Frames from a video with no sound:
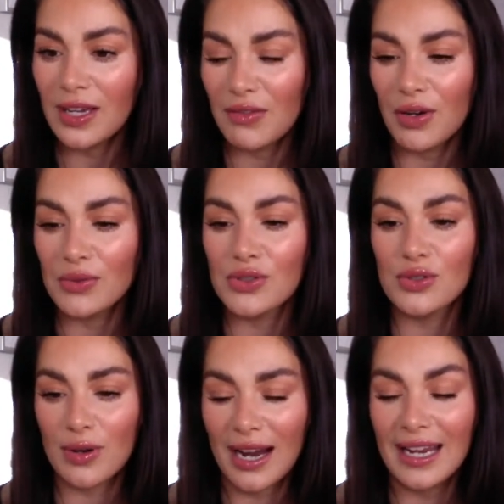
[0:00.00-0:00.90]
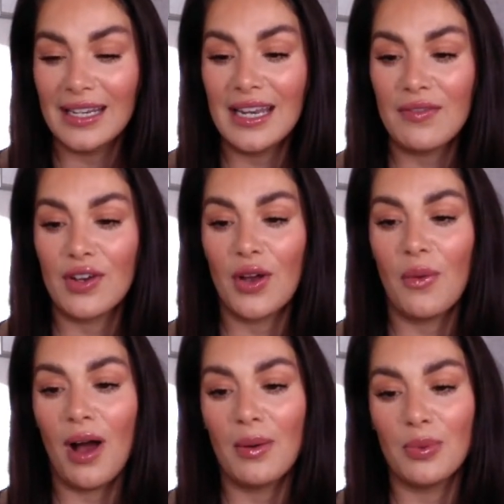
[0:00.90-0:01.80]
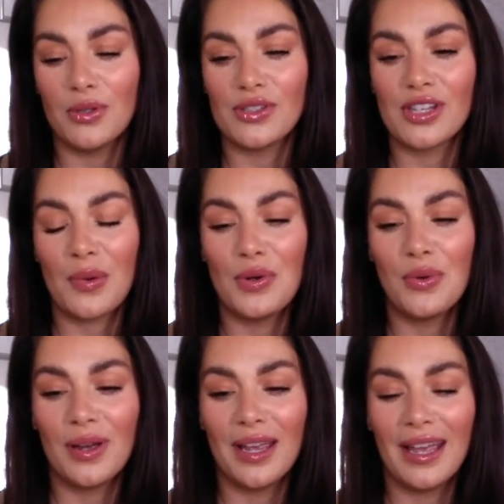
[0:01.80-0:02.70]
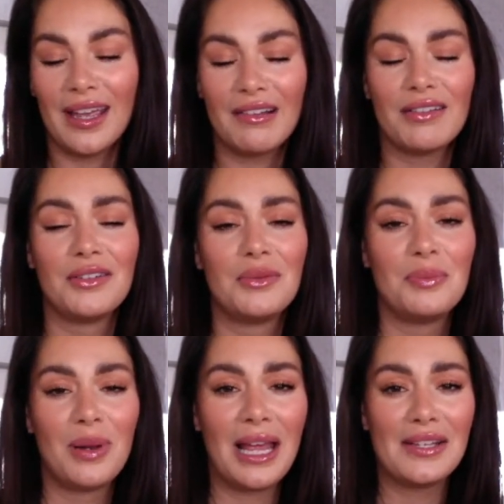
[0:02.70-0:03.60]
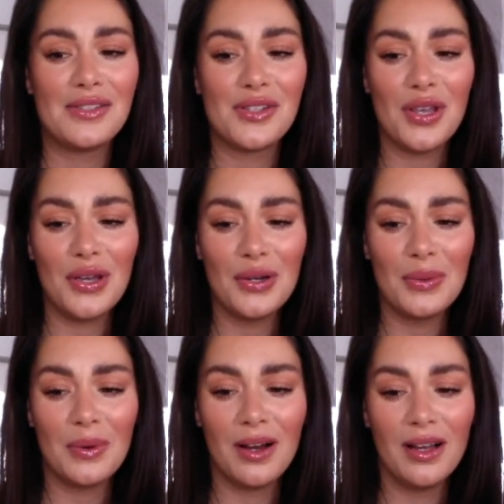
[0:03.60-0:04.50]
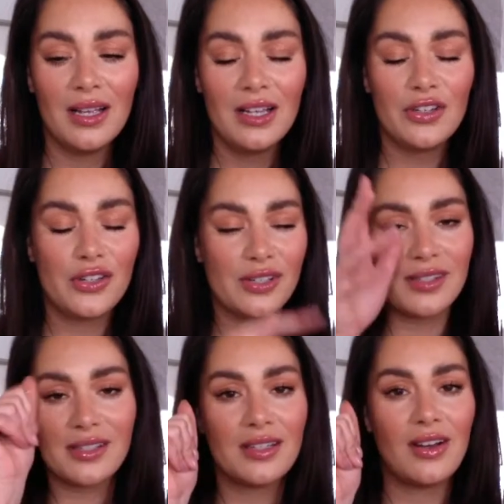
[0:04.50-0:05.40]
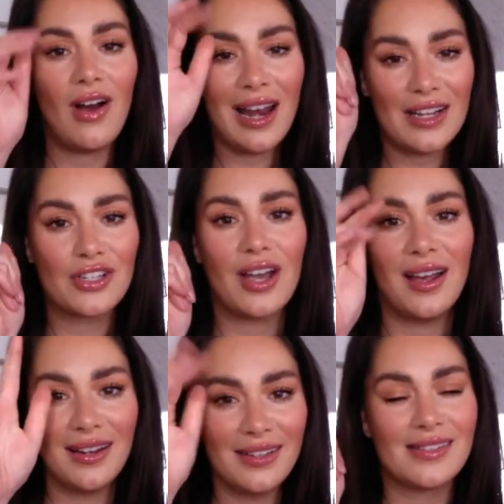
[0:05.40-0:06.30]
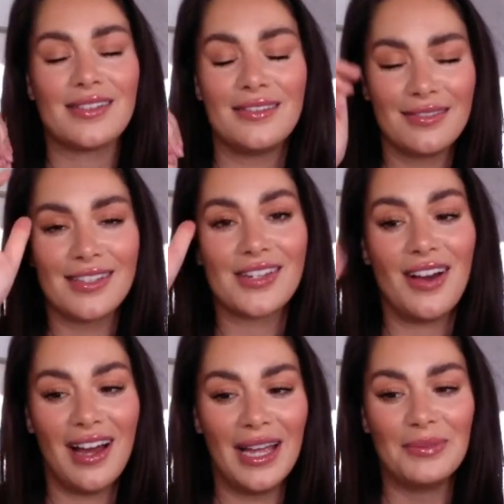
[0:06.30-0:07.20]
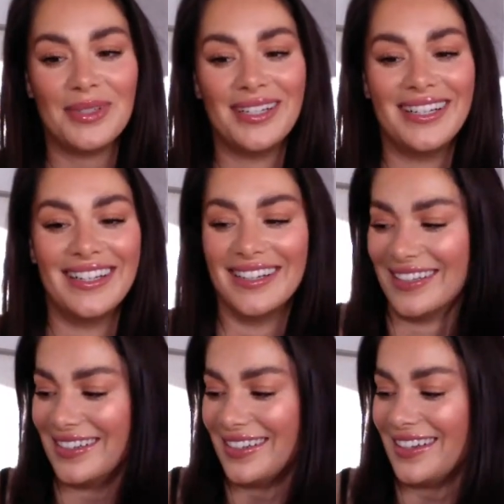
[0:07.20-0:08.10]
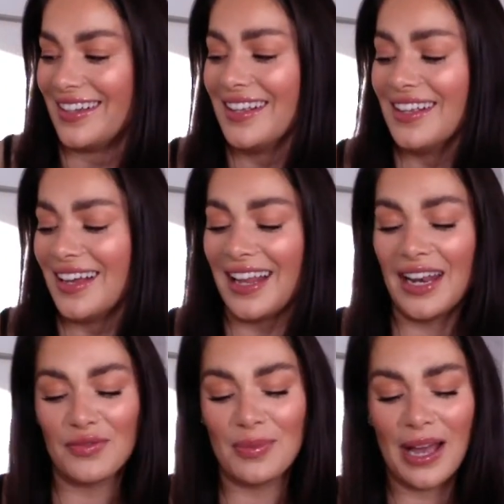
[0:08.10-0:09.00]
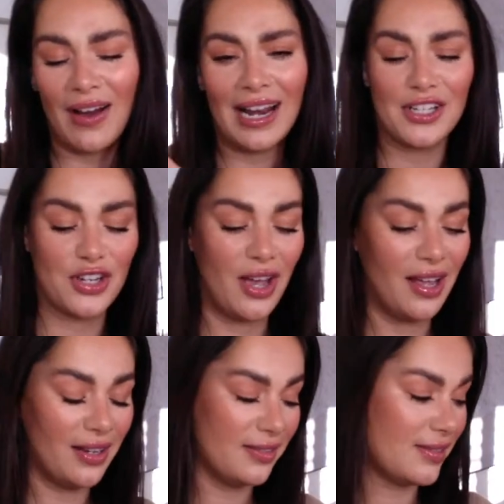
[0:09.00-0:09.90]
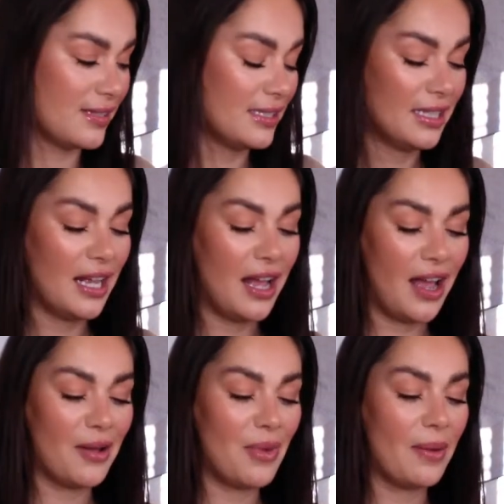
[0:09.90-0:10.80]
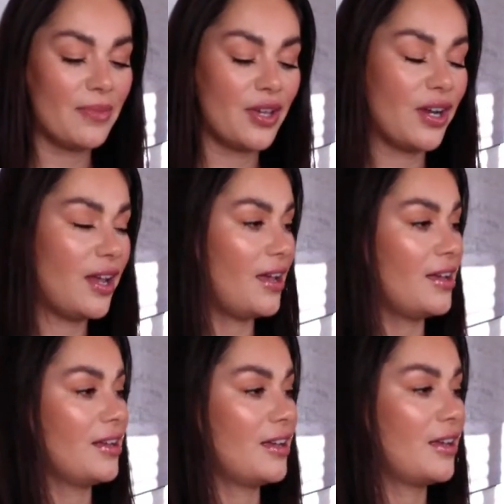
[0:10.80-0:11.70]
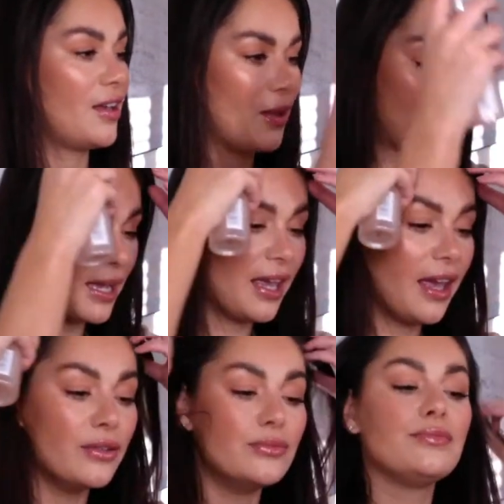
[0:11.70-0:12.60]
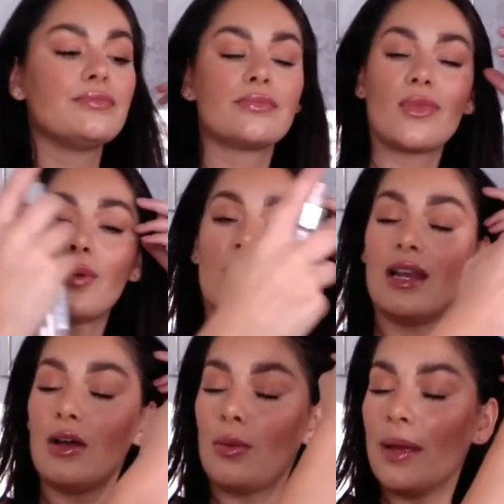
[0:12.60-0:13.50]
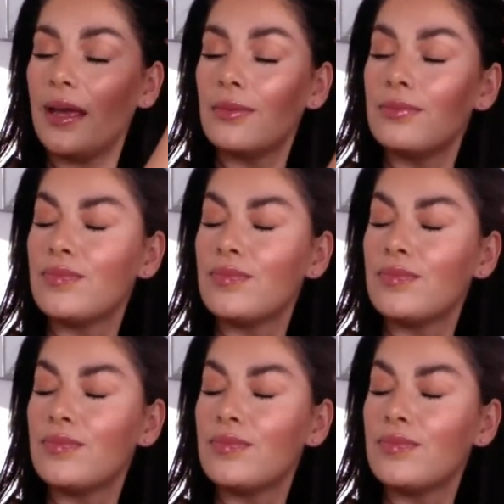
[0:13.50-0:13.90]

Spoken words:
grow straight, never go upwards. So annoying. Oh, bless you. Just eyelash curlers all the time. I love my eyelash curlers. I'm gonna go back in with a little bit